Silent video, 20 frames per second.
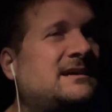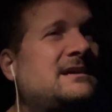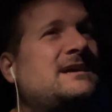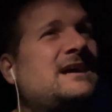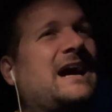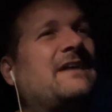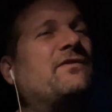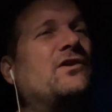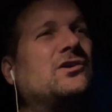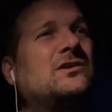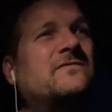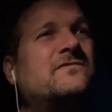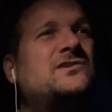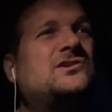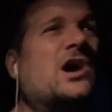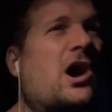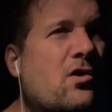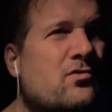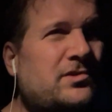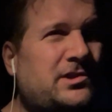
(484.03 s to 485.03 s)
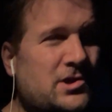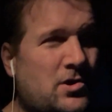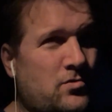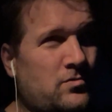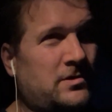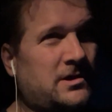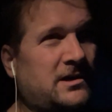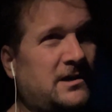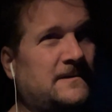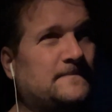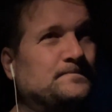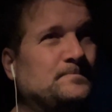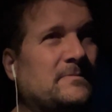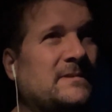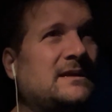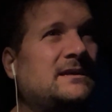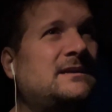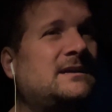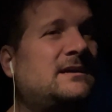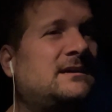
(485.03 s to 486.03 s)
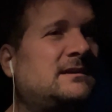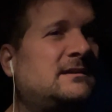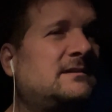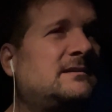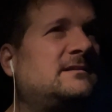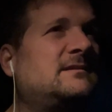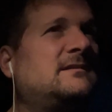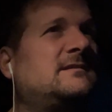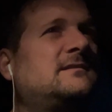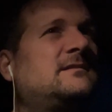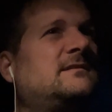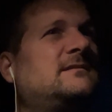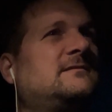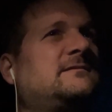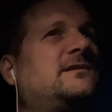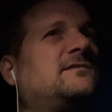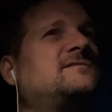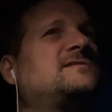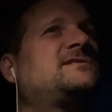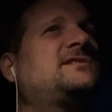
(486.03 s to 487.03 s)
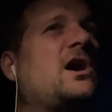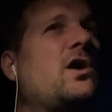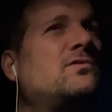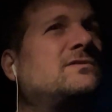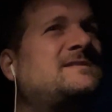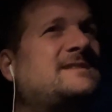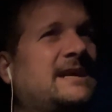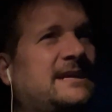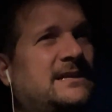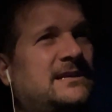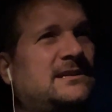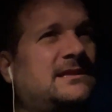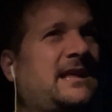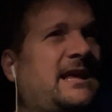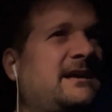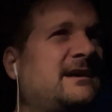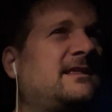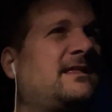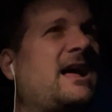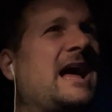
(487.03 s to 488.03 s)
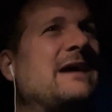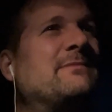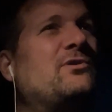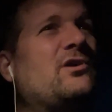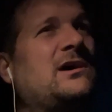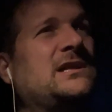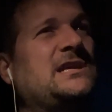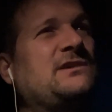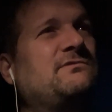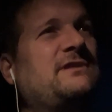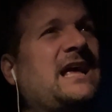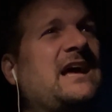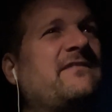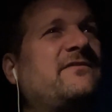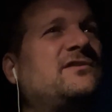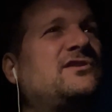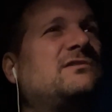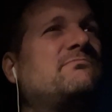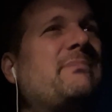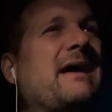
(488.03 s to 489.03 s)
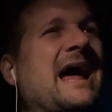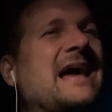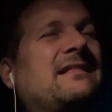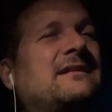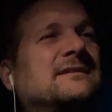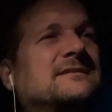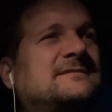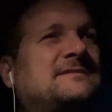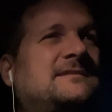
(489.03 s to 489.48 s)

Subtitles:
I've heard of goat yoga. There's goats that they climb on you and they have good balance,